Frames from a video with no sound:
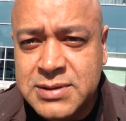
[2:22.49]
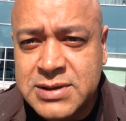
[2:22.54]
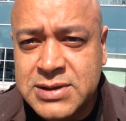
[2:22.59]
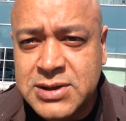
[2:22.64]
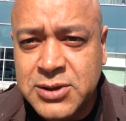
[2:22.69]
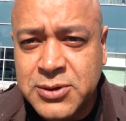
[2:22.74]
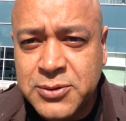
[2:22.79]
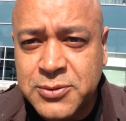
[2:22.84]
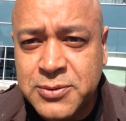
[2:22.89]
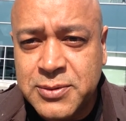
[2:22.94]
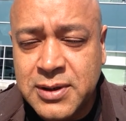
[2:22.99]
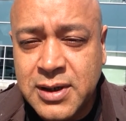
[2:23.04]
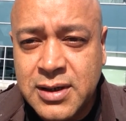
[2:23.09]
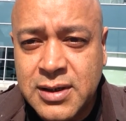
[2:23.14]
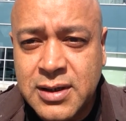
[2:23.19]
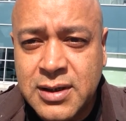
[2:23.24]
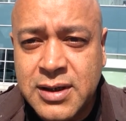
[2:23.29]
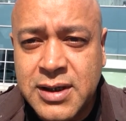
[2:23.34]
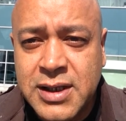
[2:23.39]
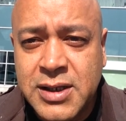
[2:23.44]
So
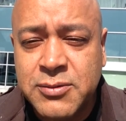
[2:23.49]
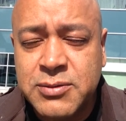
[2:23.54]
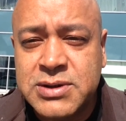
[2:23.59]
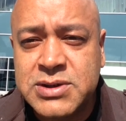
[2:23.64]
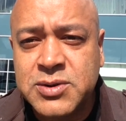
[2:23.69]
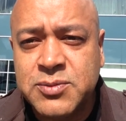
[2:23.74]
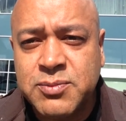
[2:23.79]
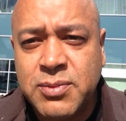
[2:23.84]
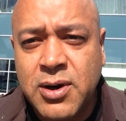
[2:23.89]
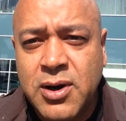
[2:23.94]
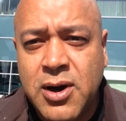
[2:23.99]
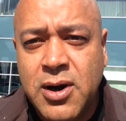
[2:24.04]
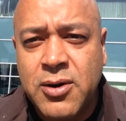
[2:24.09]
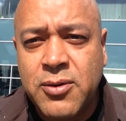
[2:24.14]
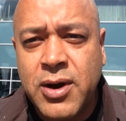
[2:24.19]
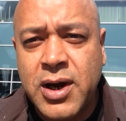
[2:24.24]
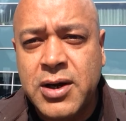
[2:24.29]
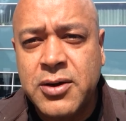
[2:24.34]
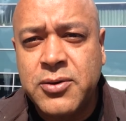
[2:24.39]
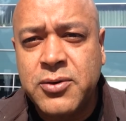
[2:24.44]
luckily there was a bar
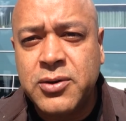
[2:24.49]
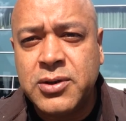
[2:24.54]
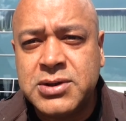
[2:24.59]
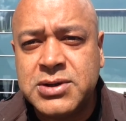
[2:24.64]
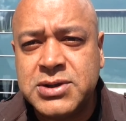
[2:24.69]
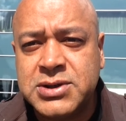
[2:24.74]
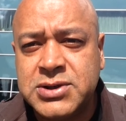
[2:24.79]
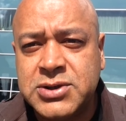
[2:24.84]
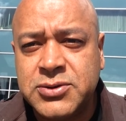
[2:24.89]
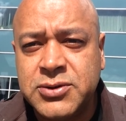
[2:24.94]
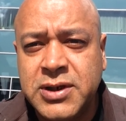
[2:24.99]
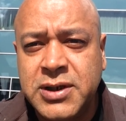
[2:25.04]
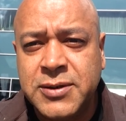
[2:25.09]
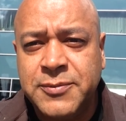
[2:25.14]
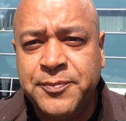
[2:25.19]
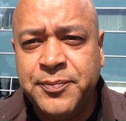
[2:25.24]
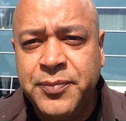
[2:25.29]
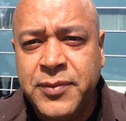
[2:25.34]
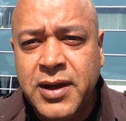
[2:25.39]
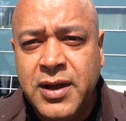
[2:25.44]
right across the street
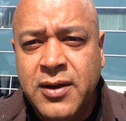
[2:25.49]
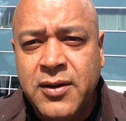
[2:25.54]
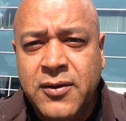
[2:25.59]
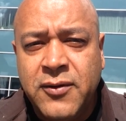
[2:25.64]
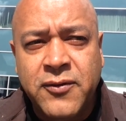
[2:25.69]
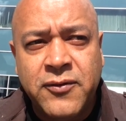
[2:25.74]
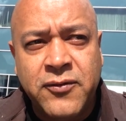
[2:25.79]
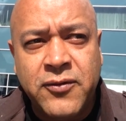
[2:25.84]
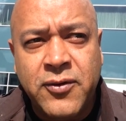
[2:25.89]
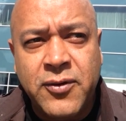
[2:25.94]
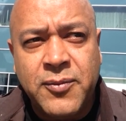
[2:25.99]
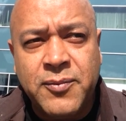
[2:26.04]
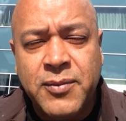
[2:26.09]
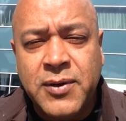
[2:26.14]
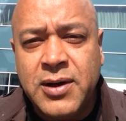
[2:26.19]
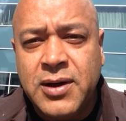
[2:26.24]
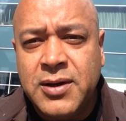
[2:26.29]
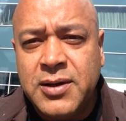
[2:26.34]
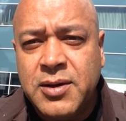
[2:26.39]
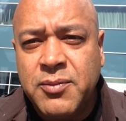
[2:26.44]
from
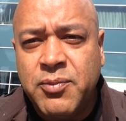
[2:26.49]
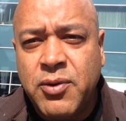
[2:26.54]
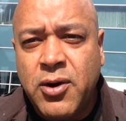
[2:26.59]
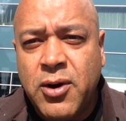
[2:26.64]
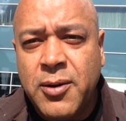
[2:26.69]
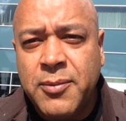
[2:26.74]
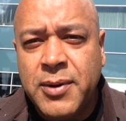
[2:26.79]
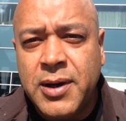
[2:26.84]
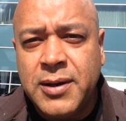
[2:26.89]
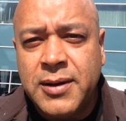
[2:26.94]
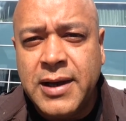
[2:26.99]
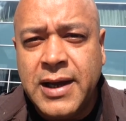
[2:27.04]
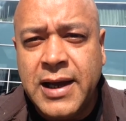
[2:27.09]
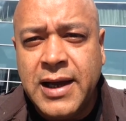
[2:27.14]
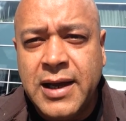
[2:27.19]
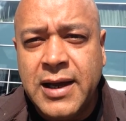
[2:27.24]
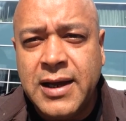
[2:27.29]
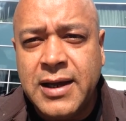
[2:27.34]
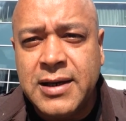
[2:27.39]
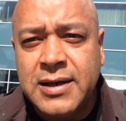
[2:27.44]
the apartment,
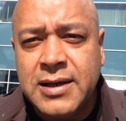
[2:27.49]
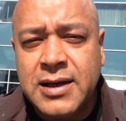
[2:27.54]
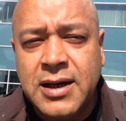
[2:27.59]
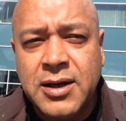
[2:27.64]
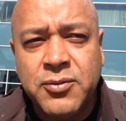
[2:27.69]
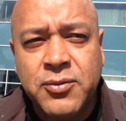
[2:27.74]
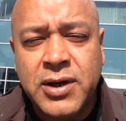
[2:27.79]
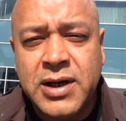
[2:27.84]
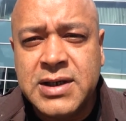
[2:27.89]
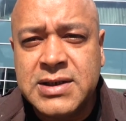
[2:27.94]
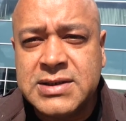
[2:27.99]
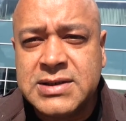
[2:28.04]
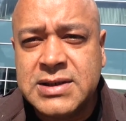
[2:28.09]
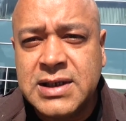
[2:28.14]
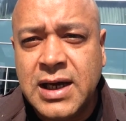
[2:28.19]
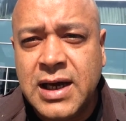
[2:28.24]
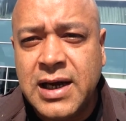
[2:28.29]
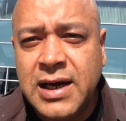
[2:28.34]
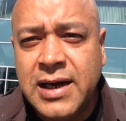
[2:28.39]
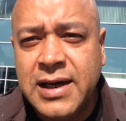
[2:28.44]
and I went
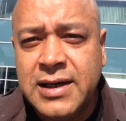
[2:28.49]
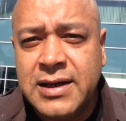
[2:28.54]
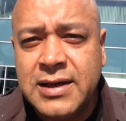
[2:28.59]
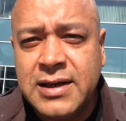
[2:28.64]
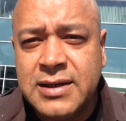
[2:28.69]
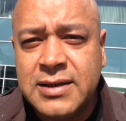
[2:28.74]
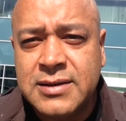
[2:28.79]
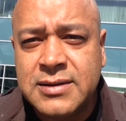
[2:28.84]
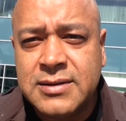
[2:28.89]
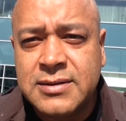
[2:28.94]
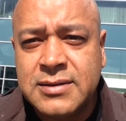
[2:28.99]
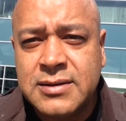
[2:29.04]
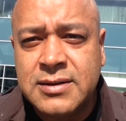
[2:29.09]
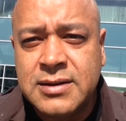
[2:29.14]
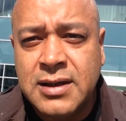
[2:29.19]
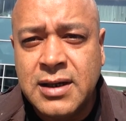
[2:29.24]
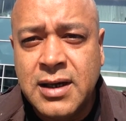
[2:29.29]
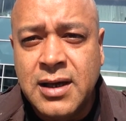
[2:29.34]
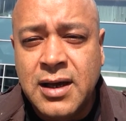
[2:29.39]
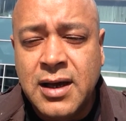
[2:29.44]
inside and
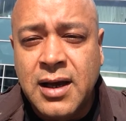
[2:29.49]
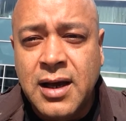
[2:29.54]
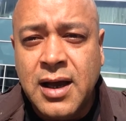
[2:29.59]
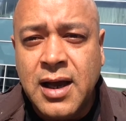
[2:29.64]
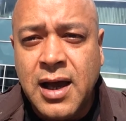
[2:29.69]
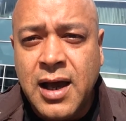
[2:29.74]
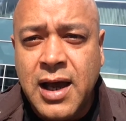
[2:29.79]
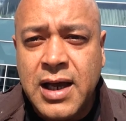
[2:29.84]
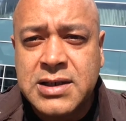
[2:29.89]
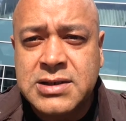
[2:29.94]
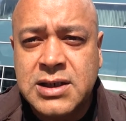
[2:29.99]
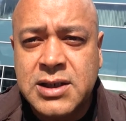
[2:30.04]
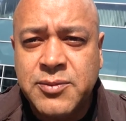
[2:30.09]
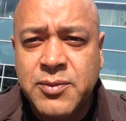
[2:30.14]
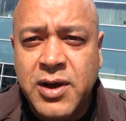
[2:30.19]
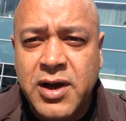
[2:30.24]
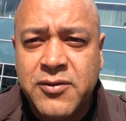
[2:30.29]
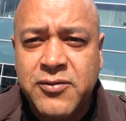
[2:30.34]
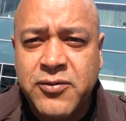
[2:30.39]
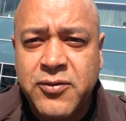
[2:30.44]
actually
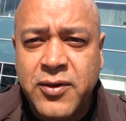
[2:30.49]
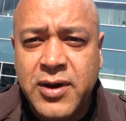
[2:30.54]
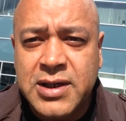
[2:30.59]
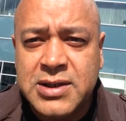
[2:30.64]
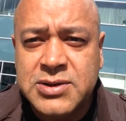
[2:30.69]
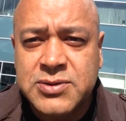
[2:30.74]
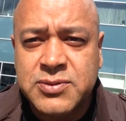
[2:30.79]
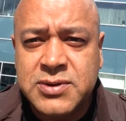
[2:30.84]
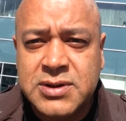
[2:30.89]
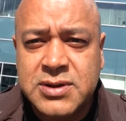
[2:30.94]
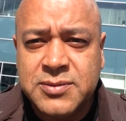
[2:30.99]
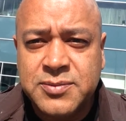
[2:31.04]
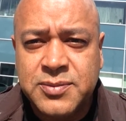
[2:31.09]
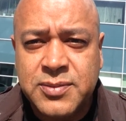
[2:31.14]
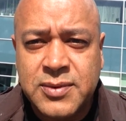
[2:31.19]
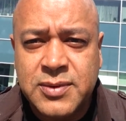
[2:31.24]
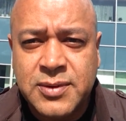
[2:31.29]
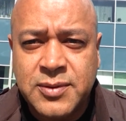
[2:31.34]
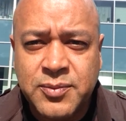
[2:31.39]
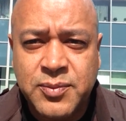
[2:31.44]
made friends with the
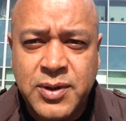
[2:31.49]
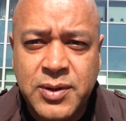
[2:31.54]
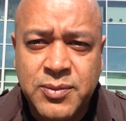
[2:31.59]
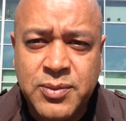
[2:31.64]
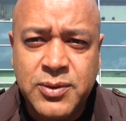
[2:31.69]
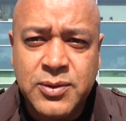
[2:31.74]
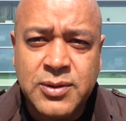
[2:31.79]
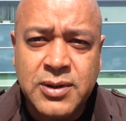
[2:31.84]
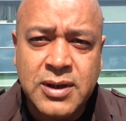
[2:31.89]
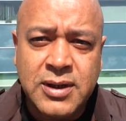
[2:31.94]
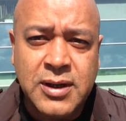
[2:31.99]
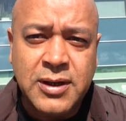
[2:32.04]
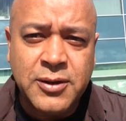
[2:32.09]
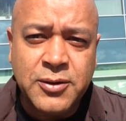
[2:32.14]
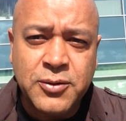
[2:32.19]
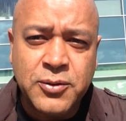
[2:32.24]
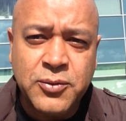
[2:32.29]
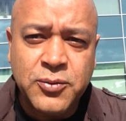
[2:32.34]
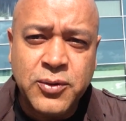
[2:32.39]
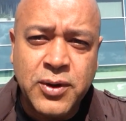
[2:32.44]
people
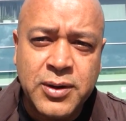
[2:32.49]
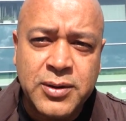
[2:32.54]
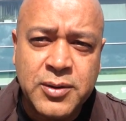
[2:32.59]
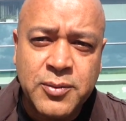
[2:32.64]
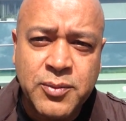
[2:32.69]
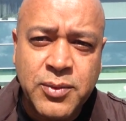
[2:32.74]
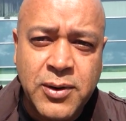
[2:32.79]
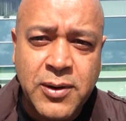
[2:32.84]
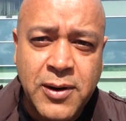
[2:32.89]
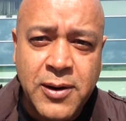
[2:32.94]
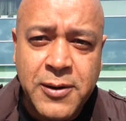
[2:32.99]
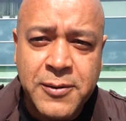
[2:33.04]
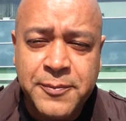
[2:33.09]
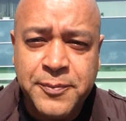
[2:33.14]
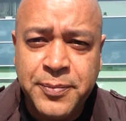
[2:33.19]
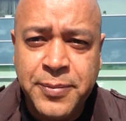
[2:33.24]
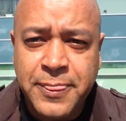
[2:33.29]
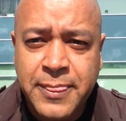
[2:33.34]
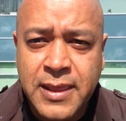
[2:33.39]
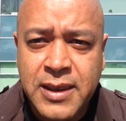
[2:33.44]
who run the bar.
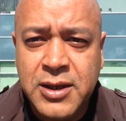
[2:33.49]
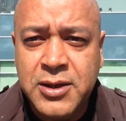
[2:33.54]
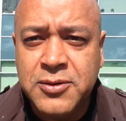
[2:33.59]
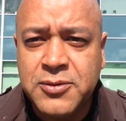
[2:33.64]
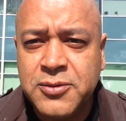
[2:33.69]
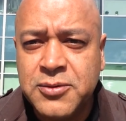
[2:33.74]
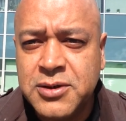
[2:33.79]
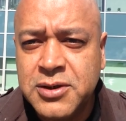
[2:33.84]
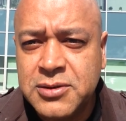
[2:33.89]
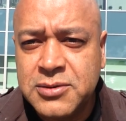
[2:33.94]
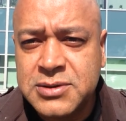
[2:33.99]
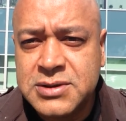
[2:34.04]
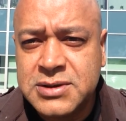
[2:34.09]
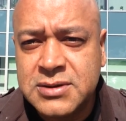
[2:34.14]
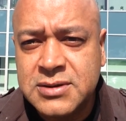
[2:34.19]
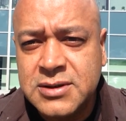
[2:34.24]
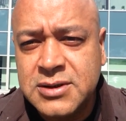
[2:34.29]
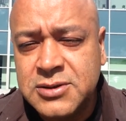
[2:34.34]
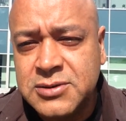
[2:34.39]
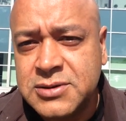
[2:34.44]

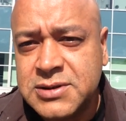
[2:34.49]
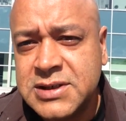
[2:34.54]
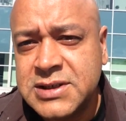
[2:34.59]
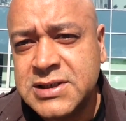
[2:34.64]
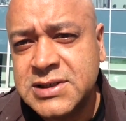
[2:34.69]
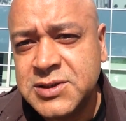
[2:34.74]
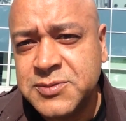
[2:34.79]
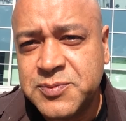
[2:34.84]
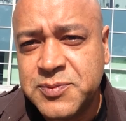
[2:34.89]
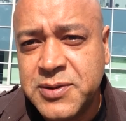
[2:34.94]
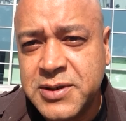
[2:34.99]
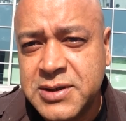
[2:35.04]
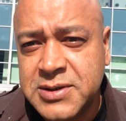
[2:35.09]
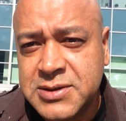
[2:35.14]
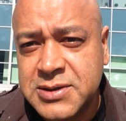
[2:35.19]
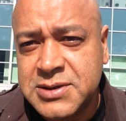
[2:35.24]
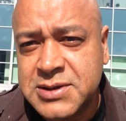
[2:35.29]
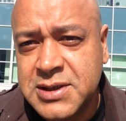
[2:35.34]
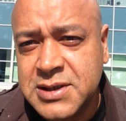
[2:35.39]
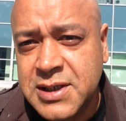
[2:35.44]
You'll see some
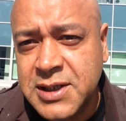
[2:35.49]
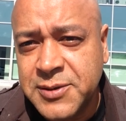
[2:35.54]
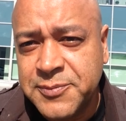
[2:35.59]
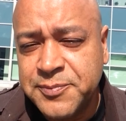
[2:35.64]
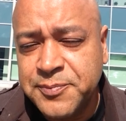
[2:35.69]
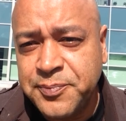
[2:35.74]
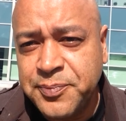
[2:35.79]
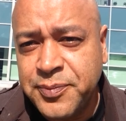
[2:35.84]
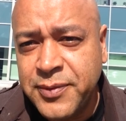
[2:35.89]
pictures of them.